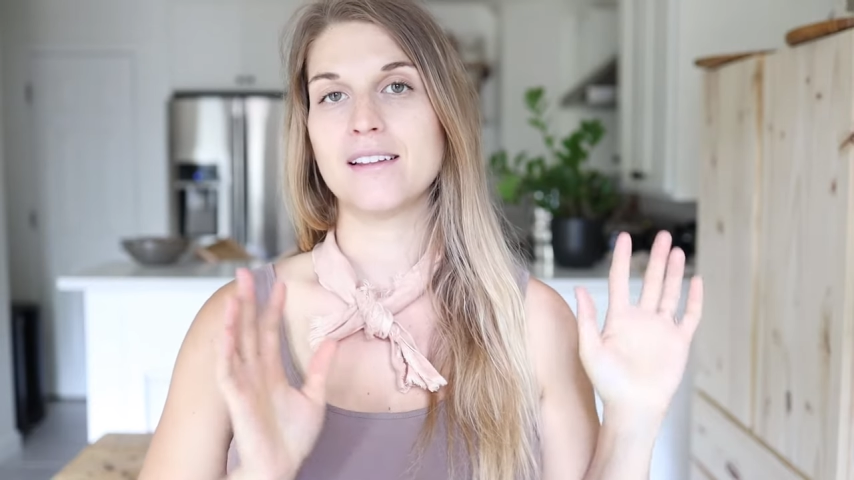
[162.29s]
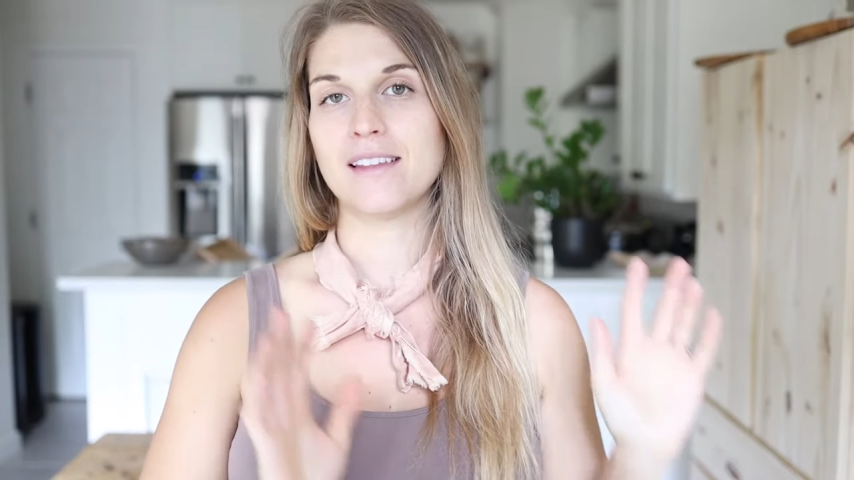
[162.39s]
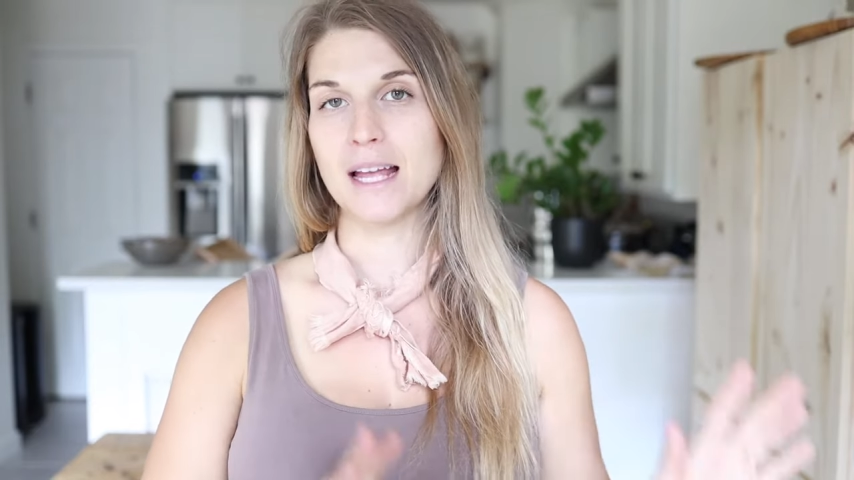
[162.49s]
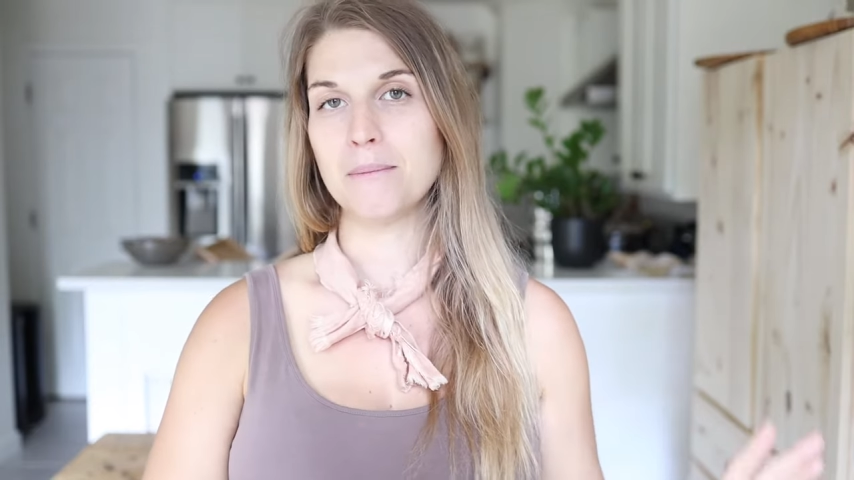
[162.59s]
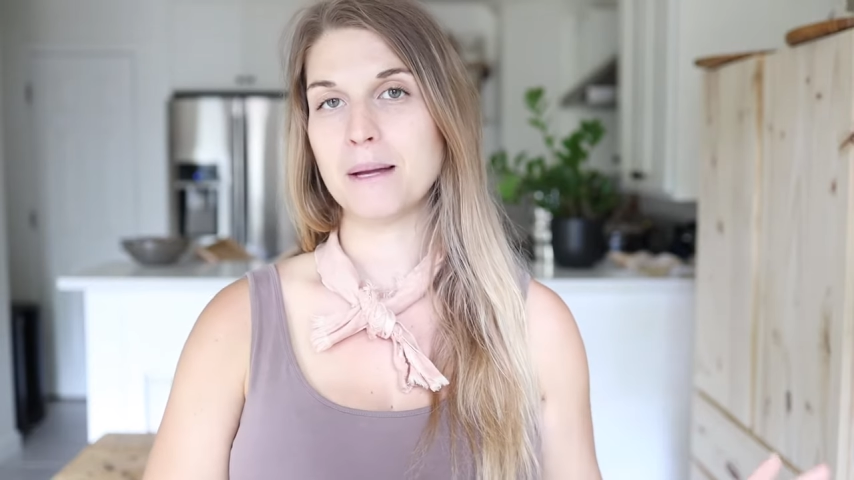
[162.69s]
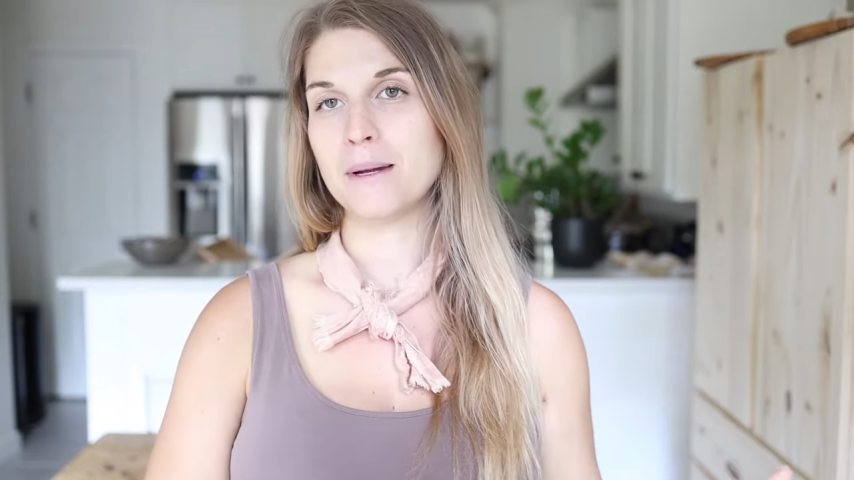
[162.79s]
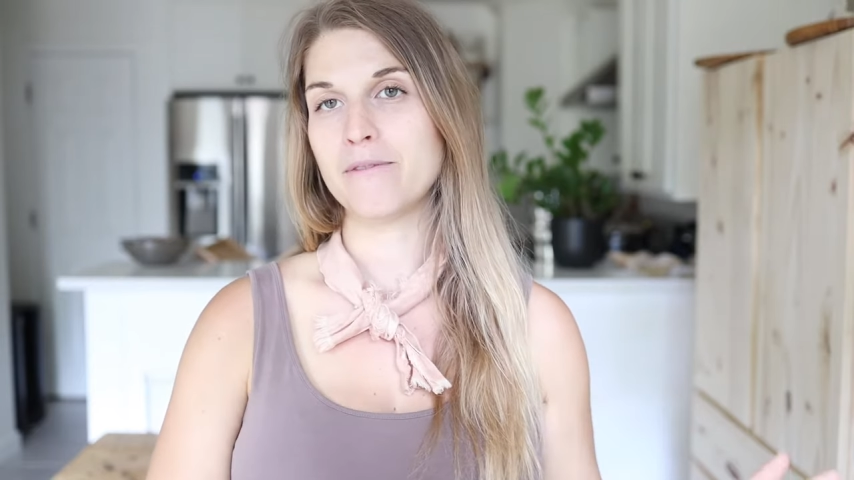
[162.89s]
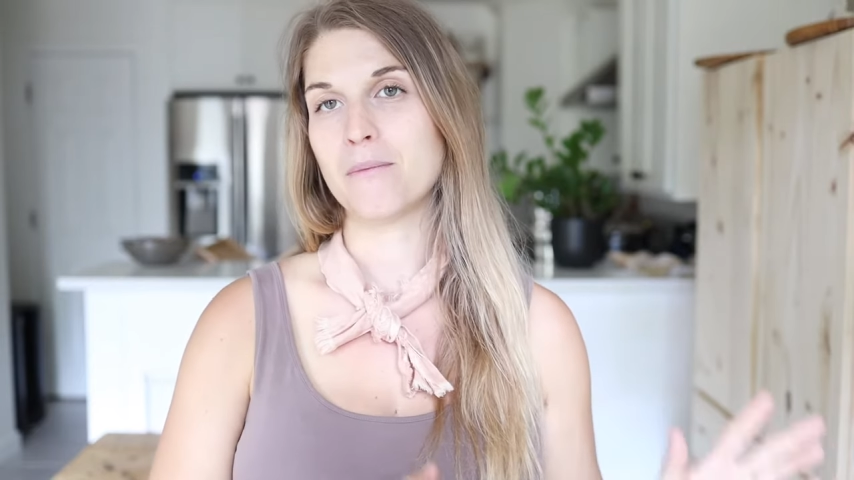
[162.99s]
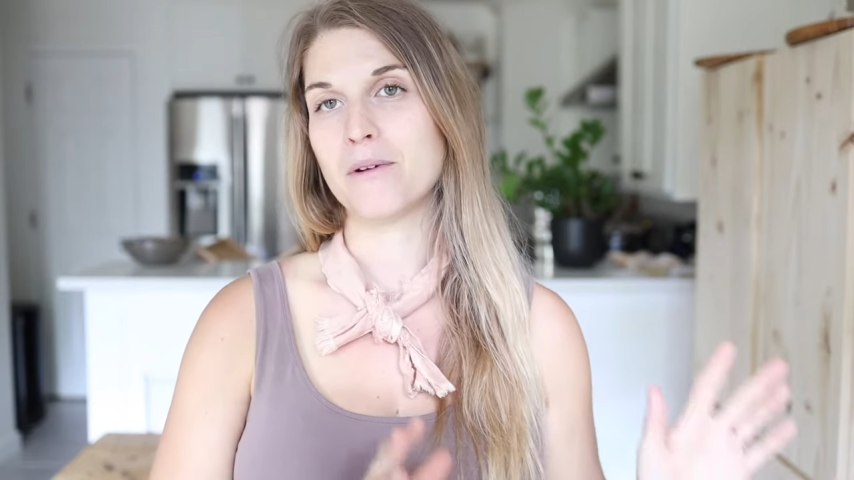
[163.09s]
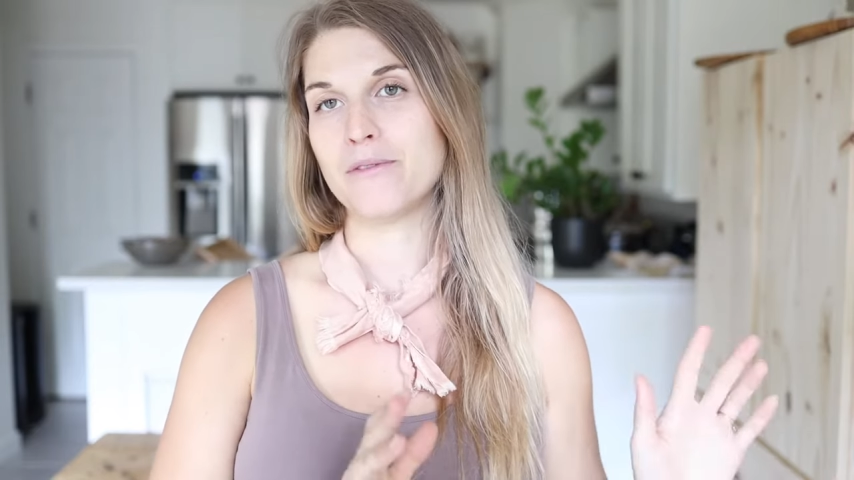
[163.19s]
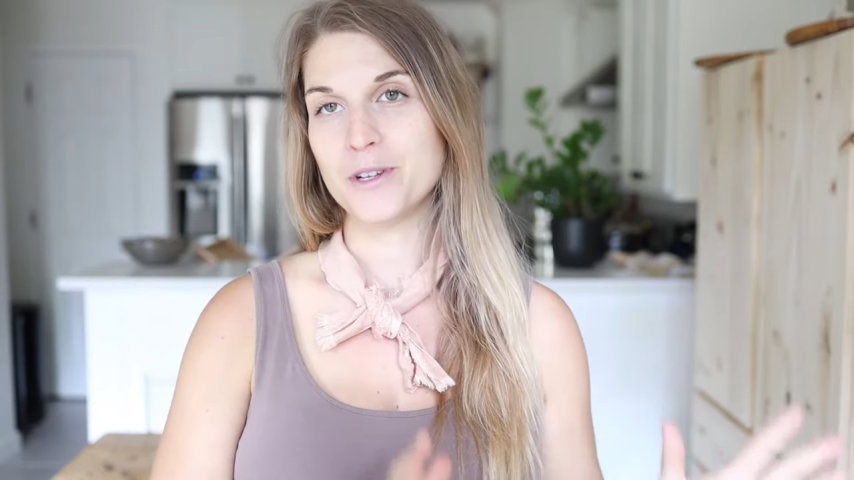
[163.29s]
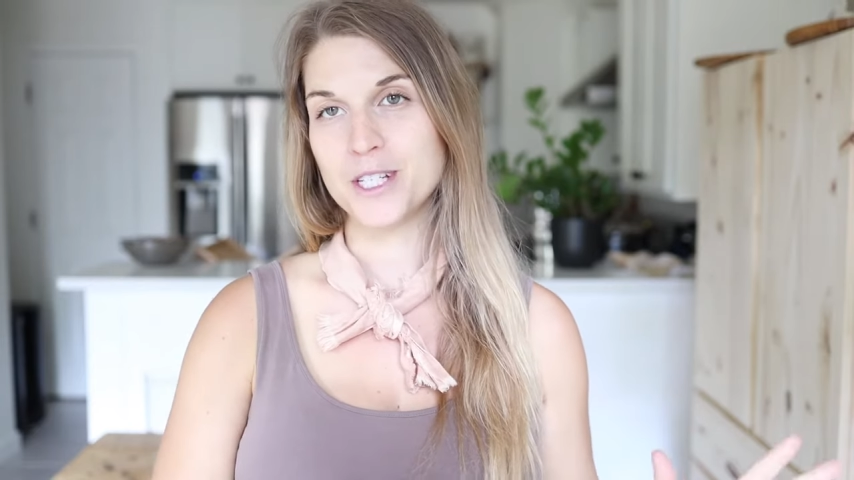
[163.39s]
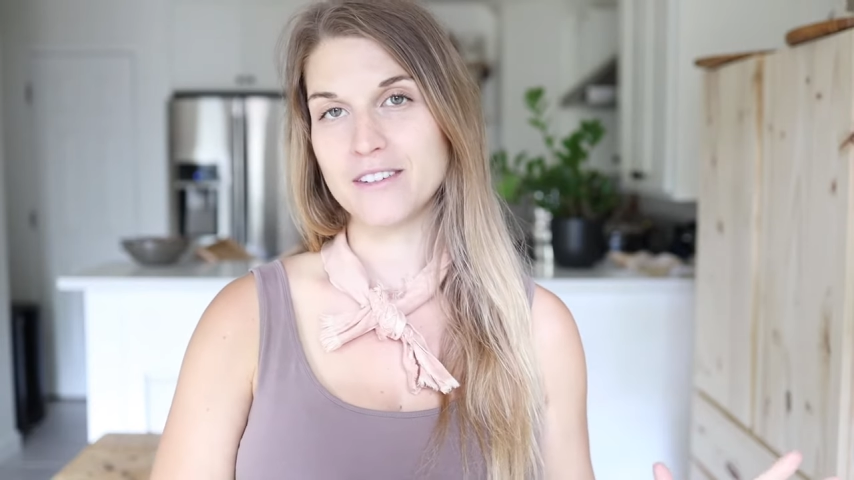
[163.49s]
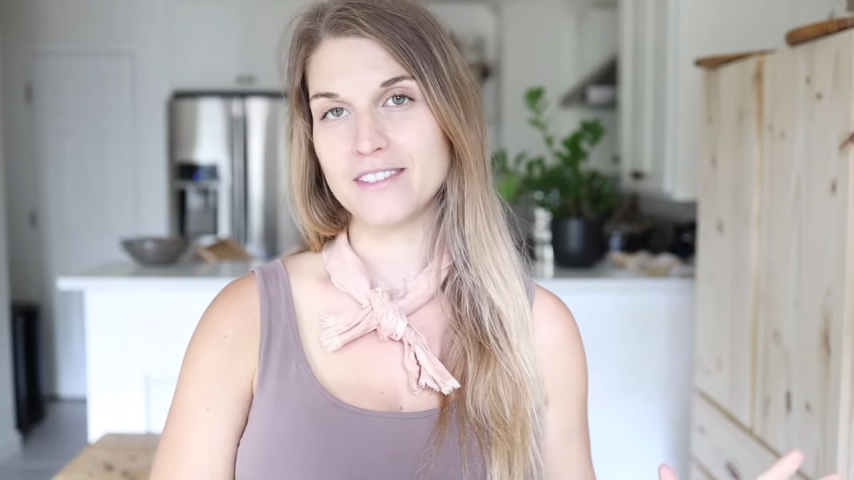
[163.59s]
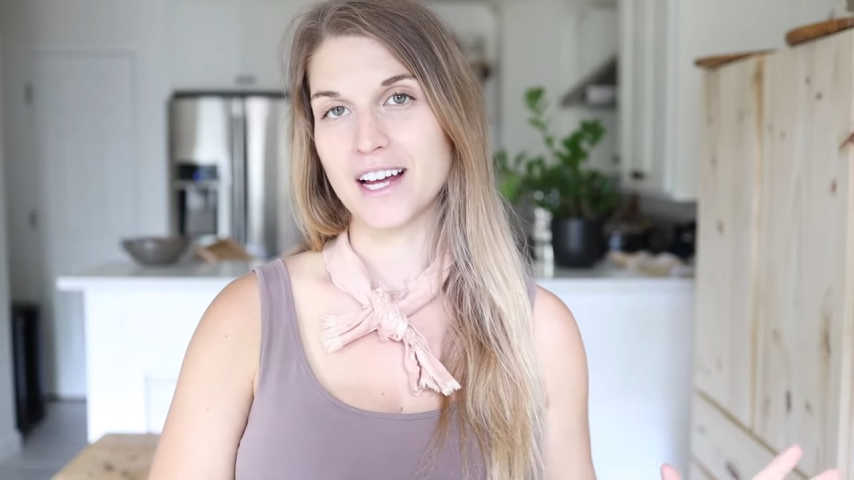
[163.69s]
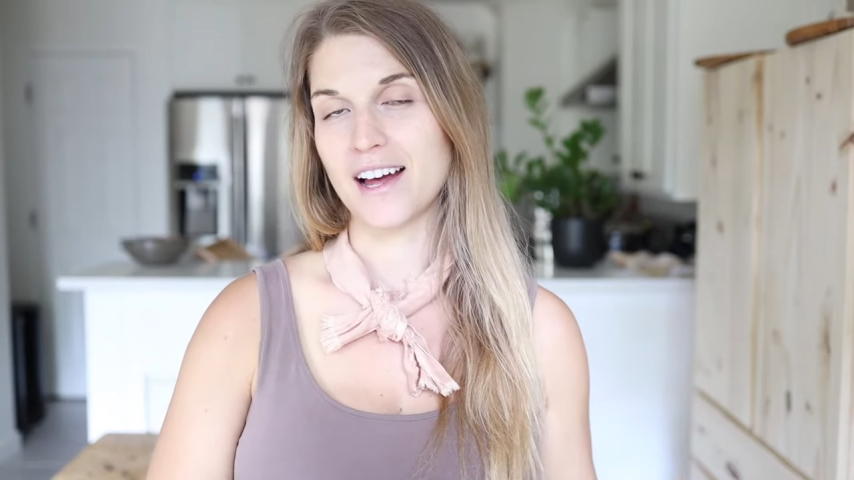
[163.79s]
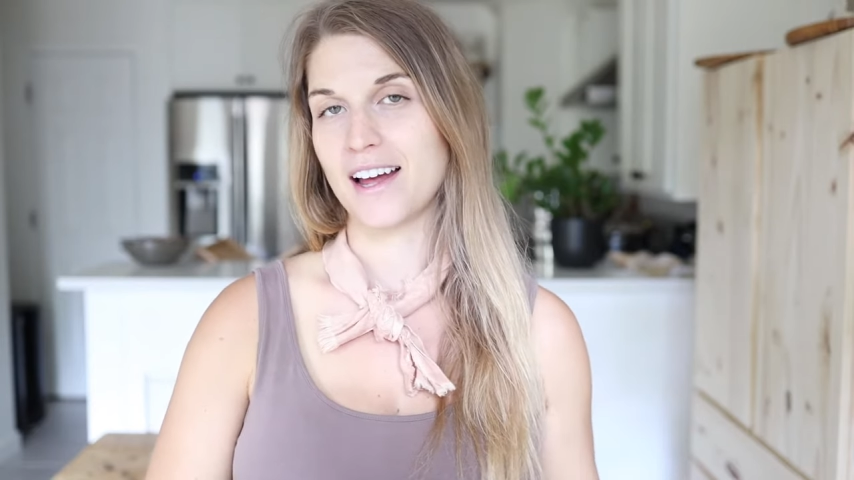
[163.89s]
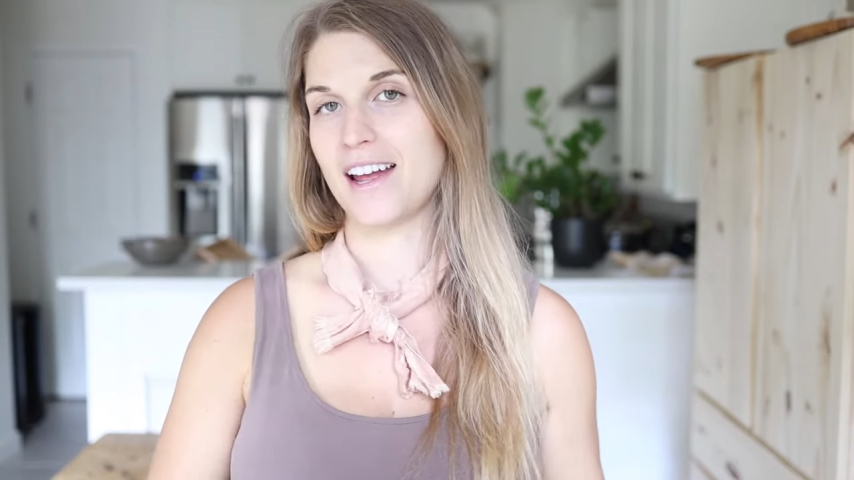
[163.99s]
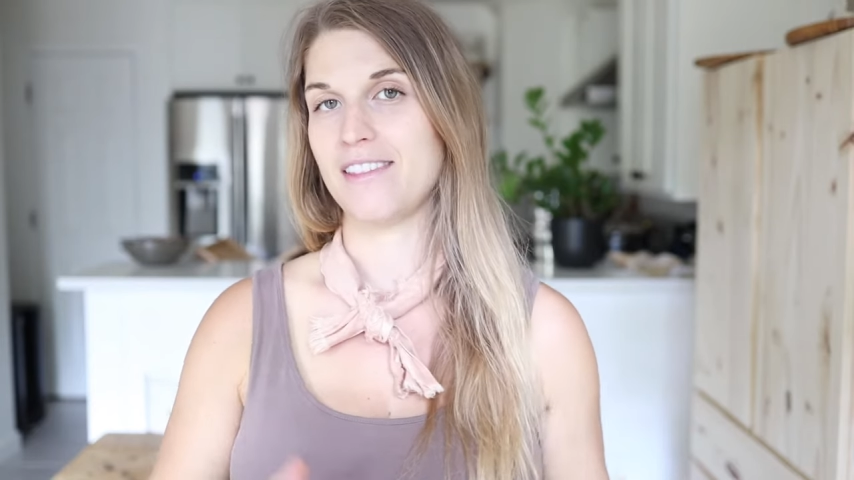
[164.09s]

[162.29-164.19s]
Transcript: lake pigment from a fugitive dye